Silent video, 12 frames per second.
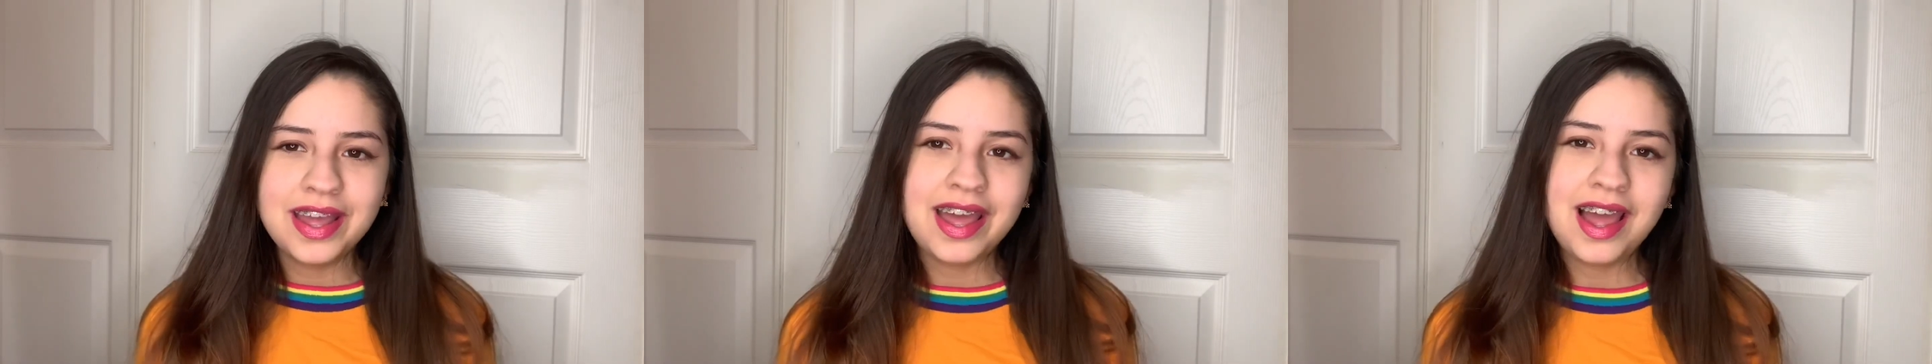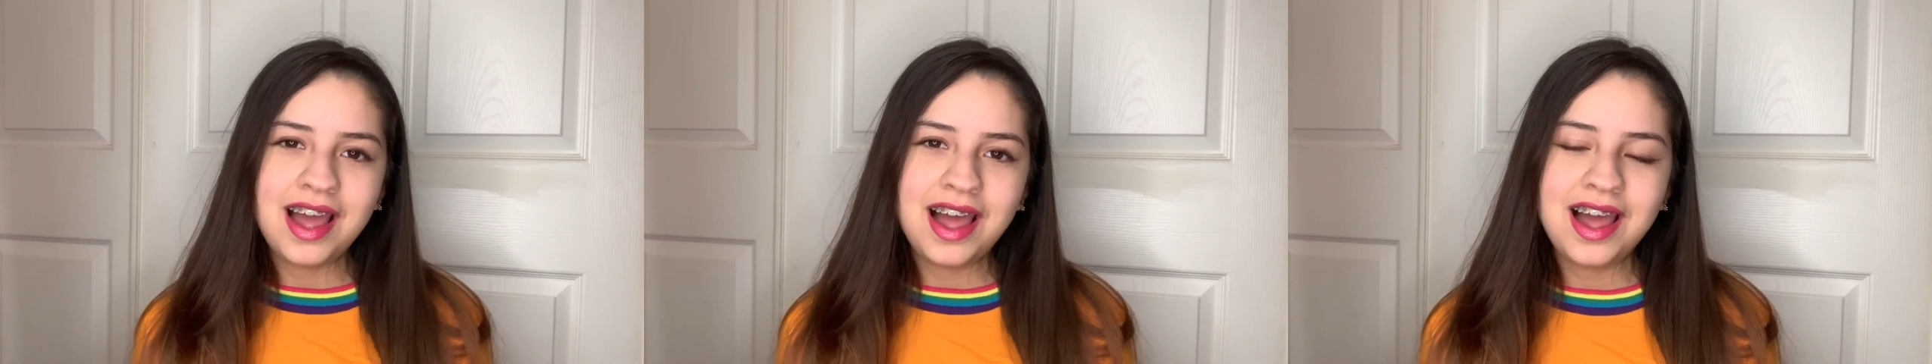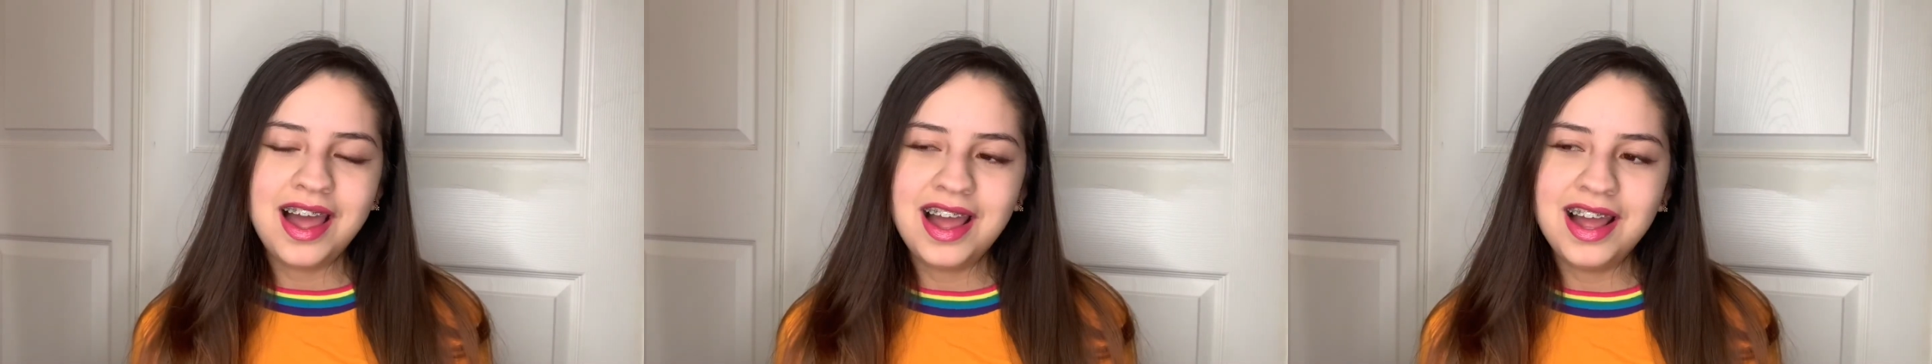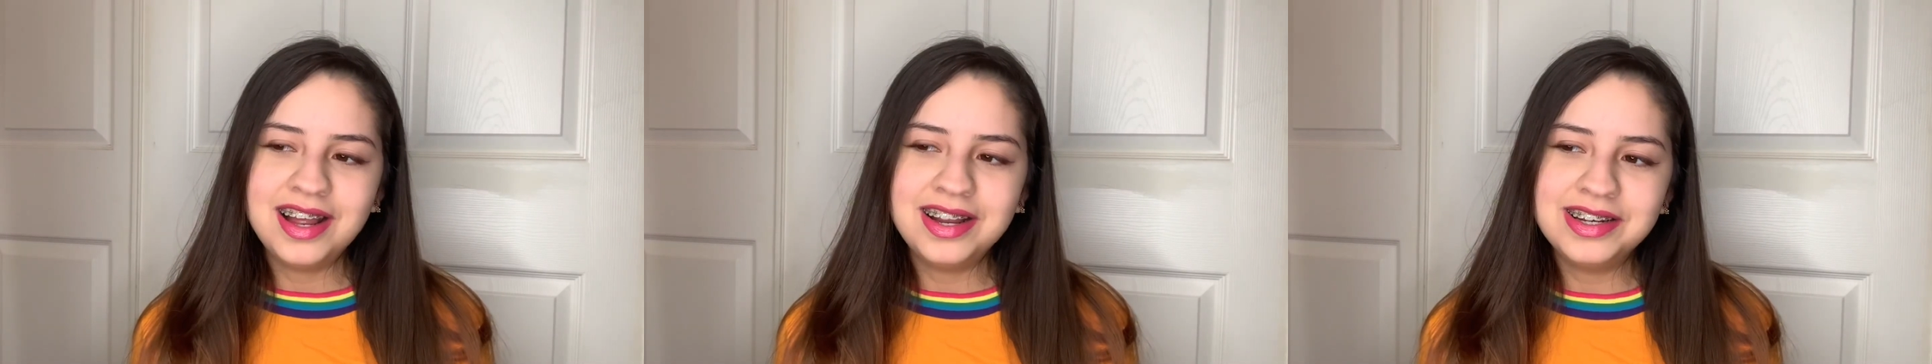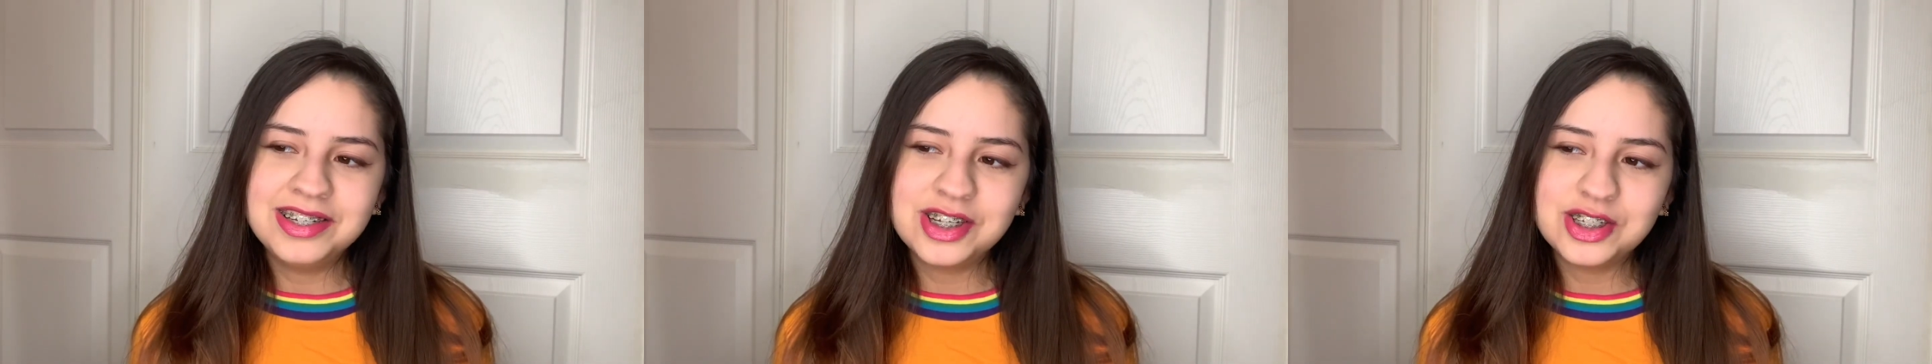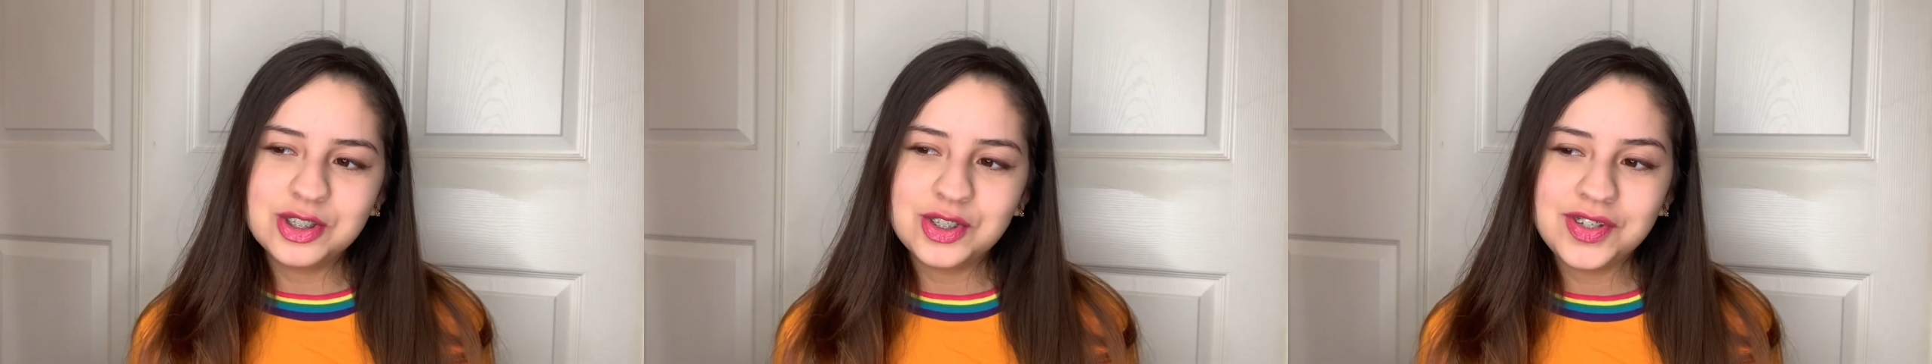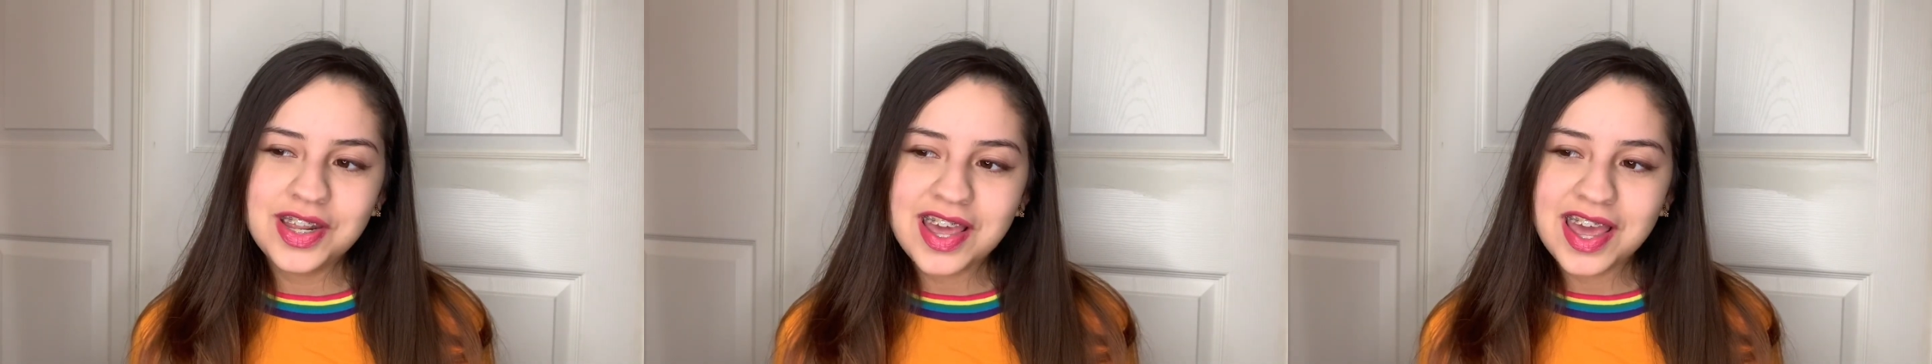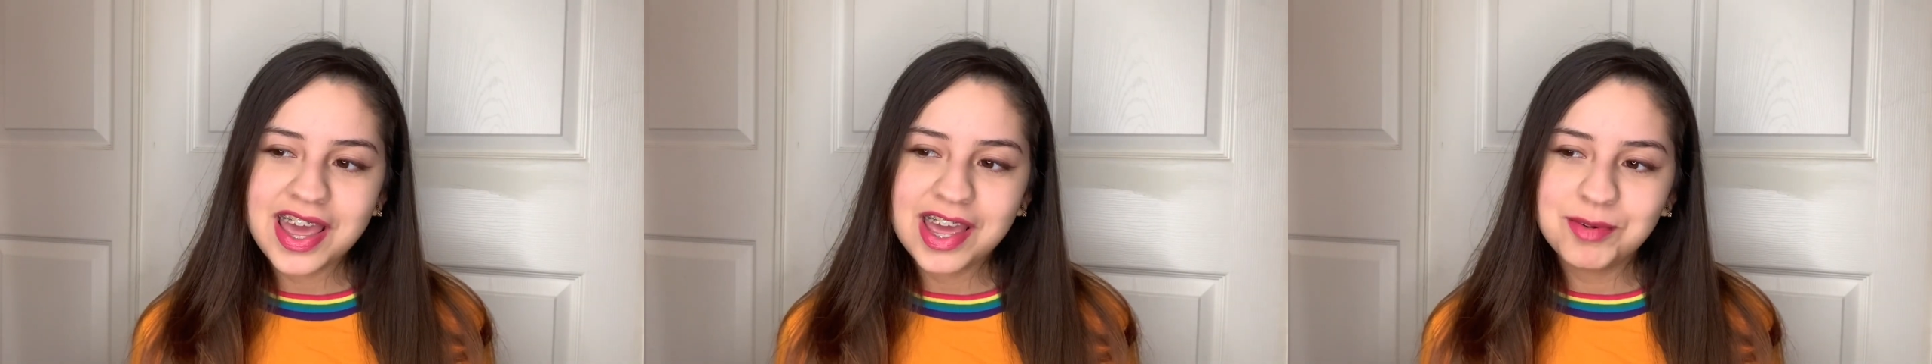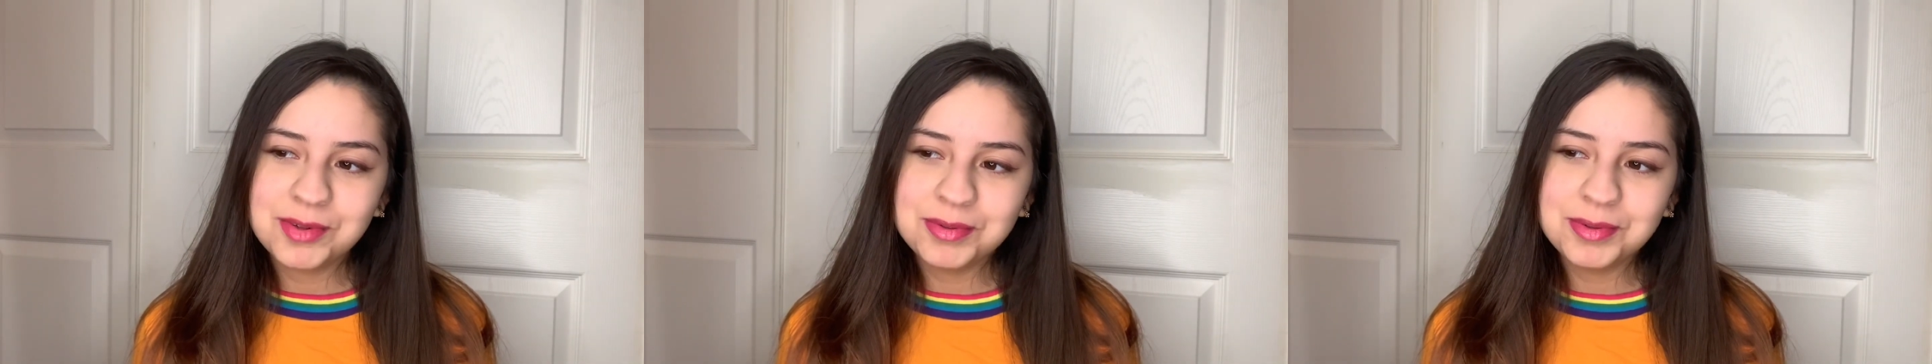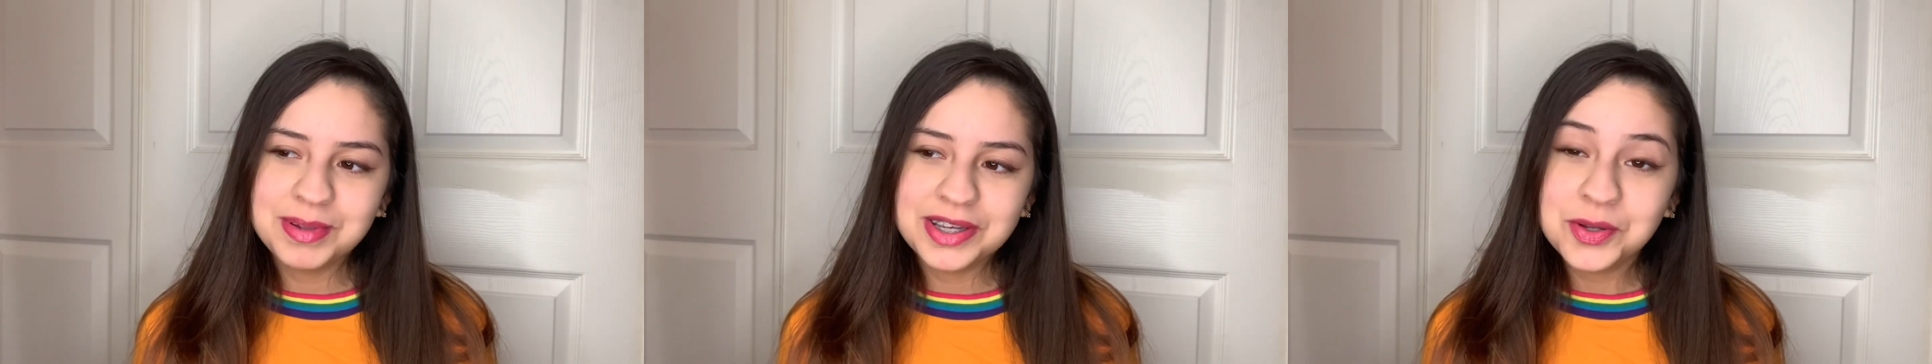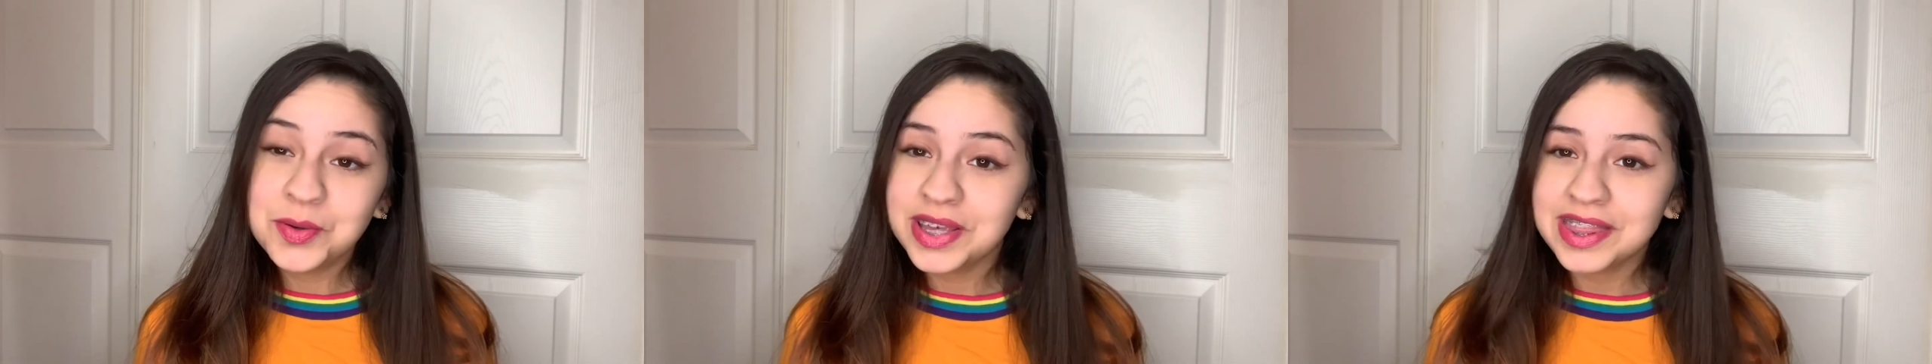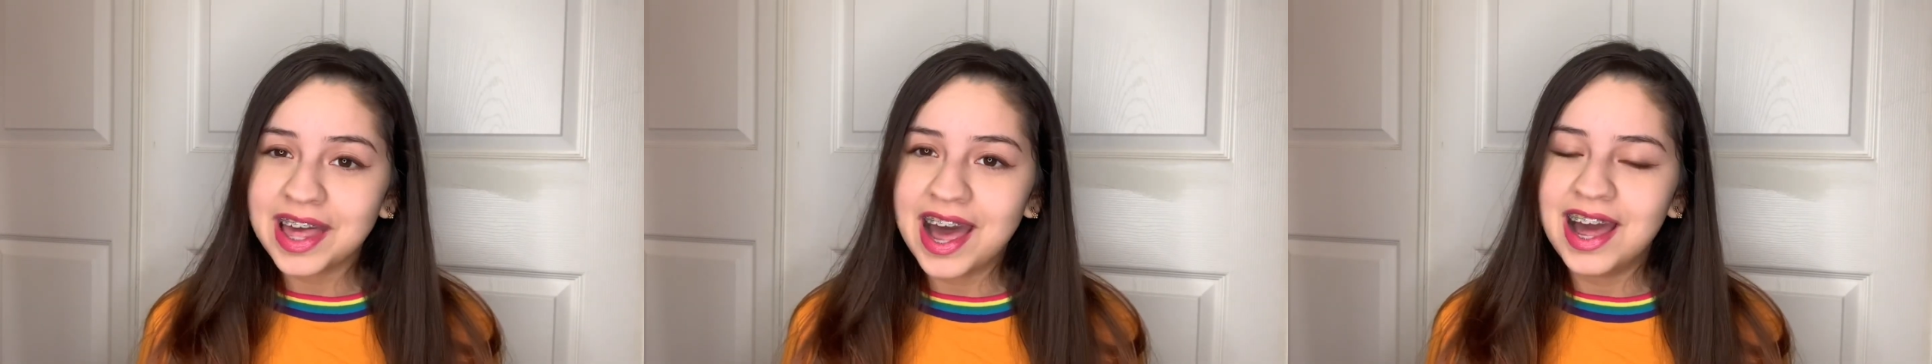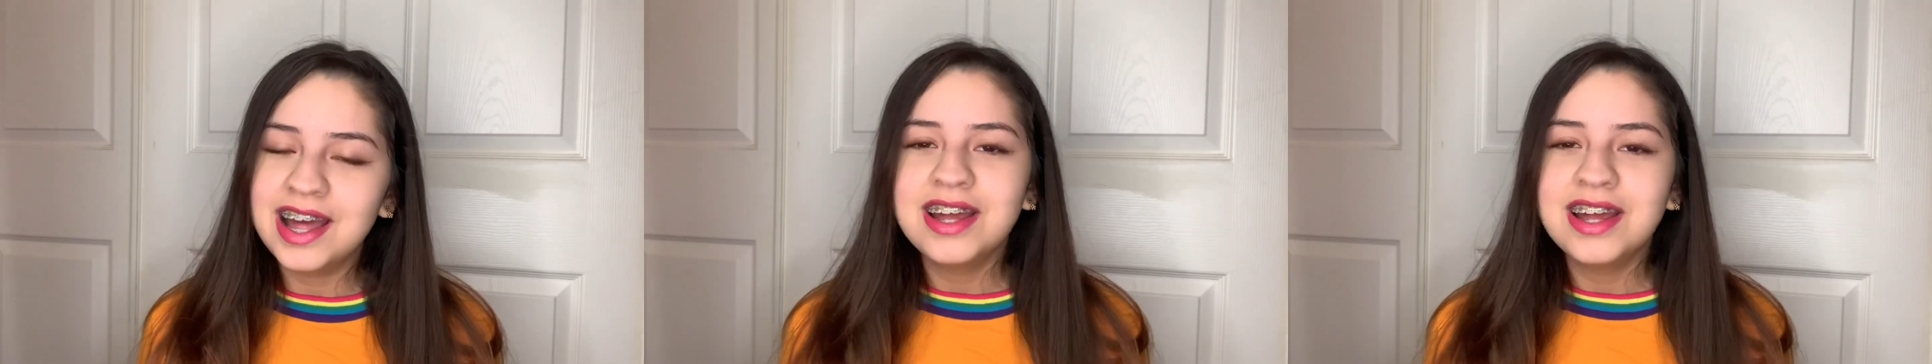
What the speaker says: and today we will be doing that.